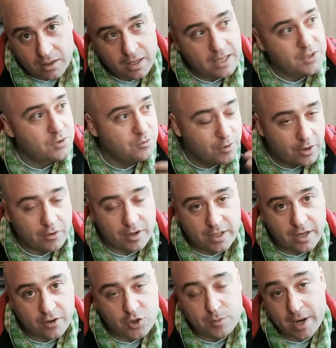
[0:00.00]
It's very
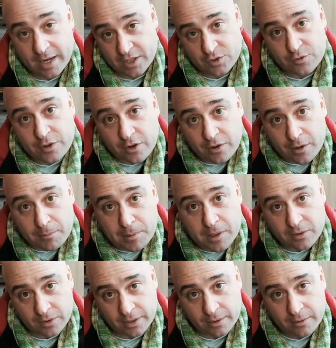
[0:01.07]
charismatic. It's very
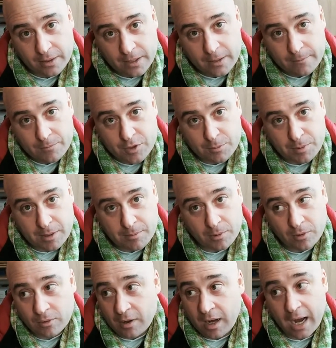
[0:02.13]
appealing to people.